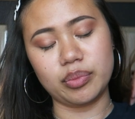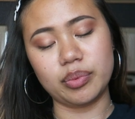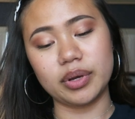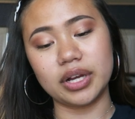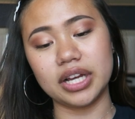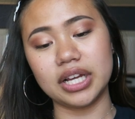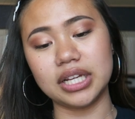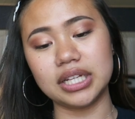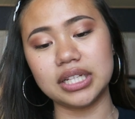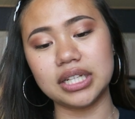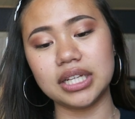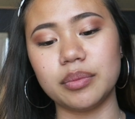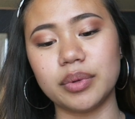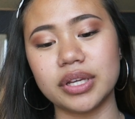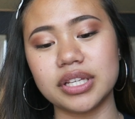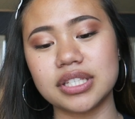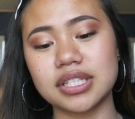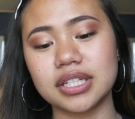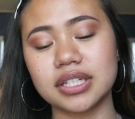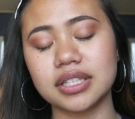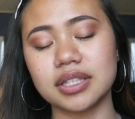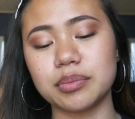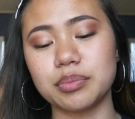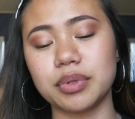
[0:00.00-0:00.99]
but
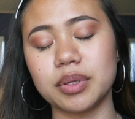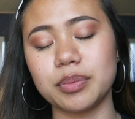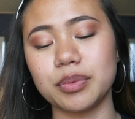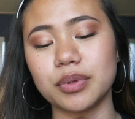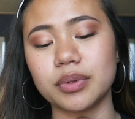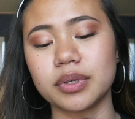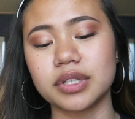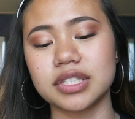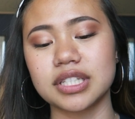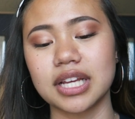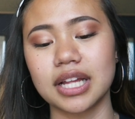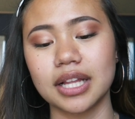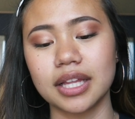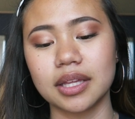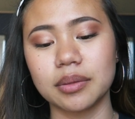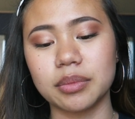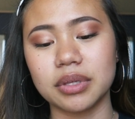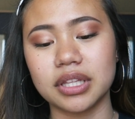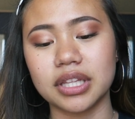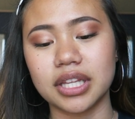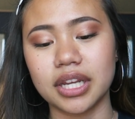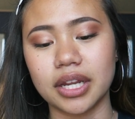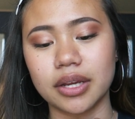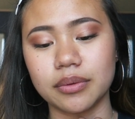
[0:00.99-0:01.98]
basically people were telling
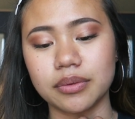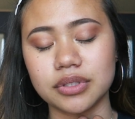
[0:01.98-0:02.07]
me that I